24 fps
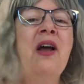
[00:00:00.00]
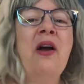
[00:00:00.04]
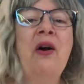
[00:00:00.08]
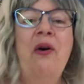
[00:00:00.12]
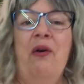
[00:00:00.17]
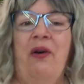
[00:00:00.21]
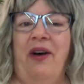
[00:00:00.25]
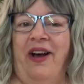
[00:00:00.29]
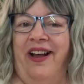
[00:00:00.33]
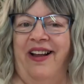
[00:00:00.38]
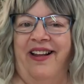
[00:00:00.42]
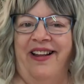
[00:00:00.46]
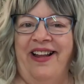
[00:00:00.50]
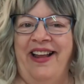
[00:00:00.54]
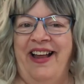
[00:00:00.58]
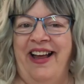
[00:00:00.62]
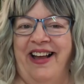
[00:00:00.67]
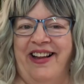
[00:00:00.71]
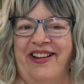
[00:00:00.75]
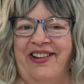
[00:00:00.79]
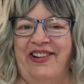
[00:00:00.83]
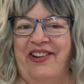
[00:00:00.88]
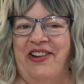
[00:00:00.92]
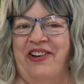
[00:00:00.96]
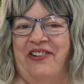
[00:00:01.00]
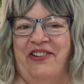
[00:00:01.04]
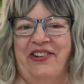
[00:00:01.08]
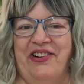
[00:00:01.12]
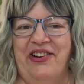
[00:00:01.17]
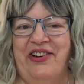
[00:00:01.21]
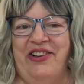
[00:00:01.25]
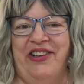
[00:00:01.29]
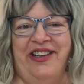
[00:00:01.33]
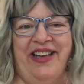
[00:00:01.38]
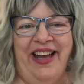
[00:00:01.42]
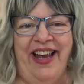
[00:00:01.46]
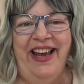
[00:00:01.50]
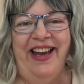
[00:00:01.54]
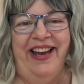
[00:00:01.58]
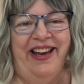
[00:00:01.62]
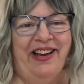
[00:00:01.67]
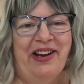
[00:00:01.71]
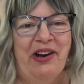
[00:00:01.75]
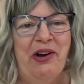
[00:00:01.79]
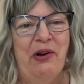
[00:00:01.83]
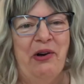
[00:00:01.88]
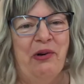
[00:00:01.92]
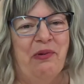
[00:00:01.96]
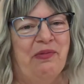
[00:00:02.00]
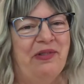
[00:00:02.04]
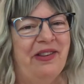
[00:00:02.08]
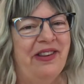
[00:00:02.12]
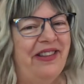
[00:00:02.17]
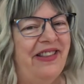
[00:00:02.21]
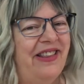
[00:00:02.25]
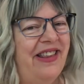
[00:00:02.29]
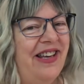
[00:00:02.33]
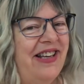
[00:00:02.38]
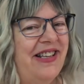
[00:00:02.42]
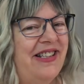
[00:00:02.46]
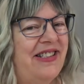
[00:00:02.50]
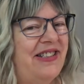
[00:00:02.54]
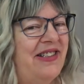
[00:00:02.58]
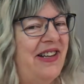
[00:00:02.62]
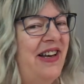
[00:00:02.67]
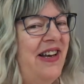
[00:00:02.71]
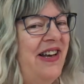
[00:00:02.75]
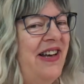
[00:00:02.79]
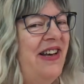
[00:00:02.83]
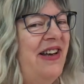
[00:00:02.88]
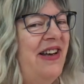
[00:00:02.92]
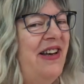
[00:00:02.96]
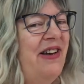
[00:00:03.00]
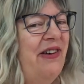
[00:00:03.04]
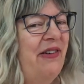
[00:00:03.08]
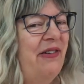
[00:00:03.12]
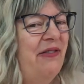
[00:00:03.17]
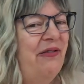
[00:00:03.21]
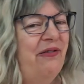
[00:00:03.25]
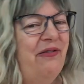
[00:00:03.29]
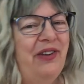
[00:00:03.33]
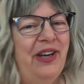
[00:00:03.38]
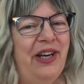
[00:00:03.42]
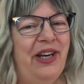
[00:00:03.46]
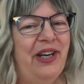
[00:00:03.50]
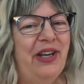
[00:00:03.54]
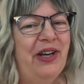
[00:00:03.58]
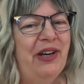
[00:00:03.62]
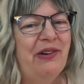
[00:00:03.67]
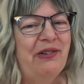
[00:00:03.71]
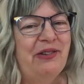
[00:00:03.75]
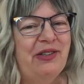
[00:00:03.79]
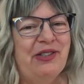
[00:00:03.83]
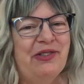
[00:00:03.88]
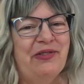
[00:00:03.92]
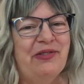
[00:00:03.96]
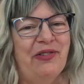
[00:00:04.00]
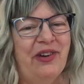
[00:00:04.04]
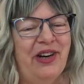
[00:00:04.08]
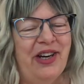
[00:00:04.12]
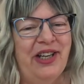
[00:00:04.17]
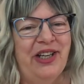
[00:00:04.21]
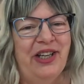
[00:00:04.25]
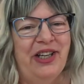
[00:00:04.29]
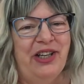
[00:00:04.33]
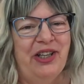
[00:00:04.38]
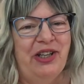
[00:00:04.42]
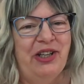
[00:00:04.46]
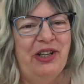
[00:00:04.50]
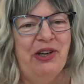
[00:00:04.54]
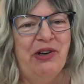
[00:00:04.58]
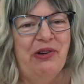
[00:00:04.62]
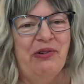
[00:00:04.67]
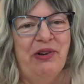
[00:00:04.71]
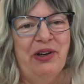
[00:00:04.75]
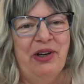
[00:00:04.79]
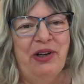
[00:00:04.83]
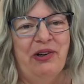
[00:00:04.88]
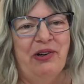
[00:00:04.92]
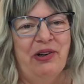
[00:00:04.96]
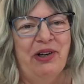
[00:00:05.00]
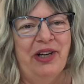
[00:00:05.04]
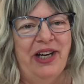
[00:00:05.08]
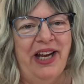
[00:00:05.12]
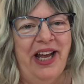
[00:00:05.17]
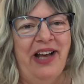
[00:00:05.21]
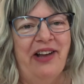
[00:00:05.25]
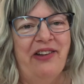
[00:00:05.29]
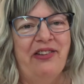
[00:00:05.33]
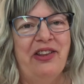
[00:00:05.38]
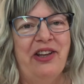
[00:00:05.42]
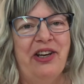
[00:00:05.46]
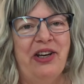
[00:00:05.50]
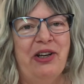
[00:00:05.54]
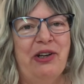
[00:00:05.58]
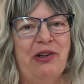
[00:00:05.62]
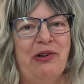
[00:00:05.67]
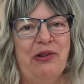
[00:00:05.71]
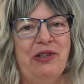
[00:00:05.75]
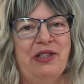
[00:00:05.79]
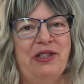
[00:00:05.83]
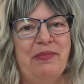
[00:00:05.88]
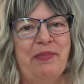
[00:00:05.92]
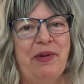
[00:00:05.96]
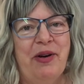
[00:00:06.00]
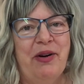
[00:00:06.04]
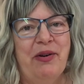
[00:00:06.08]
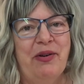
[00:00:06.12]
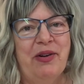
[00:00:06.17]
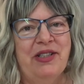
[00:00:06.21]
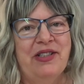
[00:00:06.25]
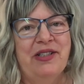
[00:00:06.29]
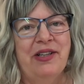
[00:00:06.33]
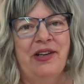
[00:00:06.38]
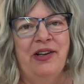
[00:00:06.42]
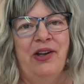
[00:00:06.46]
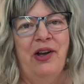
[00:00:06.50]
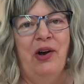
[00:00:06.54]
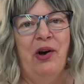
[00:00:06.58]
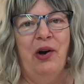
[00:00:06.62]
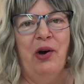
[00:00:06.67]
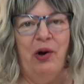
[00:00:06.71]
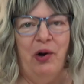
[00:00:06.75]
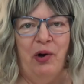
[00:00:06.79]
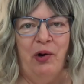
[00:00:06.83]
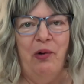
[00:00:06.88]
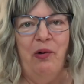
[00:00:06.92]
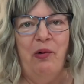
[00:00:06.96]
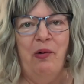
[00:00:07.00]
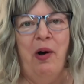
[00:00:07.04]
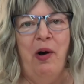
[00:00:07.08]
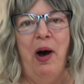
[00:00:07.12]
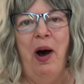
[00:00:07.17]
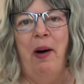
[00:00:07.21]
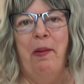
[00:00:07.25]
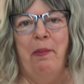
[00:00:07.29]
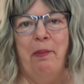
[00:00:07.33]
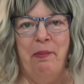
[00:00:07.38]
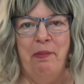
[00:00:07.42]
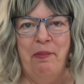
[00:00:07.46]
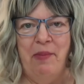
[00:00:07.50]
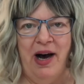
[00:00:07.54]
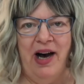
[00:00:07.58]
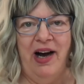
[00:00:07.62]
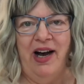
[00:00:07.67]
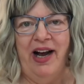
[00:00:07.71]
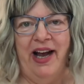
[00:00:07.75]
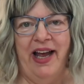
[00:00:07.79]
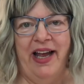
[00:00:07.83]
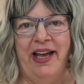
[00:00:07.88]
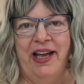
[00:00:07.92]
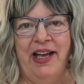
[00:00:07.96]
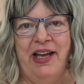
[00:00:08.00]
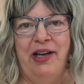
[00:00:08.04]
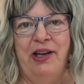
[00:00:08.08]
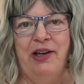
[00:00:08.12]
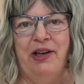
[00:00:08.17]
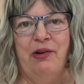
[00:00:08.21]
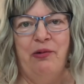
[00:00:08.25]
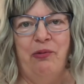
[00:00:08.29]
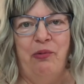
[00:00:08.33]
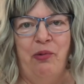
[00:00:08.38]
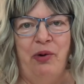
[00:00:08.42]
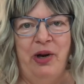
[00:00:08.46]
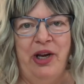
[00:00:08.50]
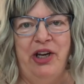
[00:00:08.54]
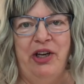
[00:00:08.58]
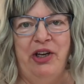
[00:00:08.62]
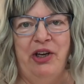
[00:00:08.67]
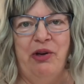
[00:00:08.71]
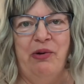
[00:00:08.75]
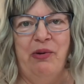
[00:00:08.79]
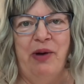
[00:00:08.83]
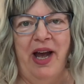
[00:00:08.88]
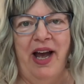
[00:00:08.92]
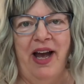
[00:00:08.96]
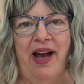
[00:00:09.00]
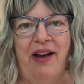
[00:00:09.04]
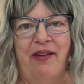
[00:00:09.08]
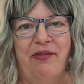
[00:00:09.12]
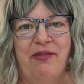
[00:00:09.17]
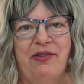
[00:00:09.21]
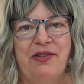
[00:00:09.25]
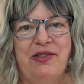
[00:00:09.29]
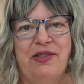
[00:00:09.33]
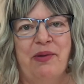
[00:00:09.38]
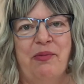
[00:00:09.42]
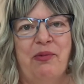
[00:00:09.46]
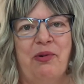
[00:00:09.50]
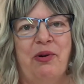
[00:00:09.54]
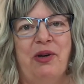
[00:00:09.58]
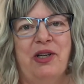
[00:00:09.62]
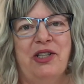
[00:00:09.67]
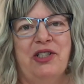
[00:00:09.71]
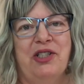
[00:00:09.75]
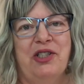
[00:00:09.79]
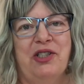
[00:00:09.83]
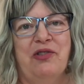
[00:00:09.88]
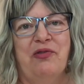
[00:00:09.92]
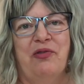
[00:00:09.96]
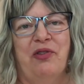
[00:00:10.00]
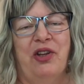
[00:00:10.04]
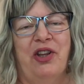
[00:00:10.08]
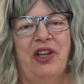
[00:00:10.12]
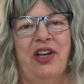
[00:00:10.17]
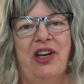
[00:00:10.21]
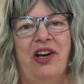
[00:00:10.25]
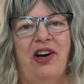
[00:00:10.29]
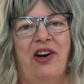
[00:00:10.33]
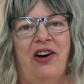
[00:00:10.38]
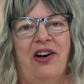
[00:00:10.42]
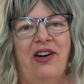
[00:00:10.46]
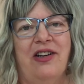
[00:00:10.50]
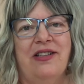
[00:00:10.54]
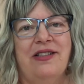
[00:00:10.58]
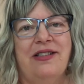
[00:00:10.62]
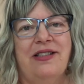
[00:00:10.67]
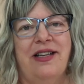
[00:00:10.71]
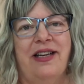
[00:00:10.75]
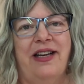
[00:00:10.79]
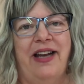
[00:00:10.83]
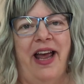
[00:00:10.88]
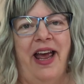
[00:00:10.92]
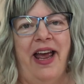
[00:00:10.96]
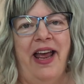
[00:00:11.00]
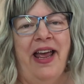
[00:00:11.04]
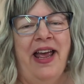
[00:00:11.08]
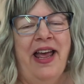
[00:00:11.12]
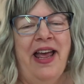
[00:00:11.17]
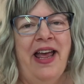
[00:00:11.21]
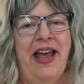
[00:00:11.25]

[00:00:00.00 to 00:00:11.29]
Well, hello and good day. Hope that this video is finding you in good health and in good spirits. Oh my, we do have some questions for the cards today.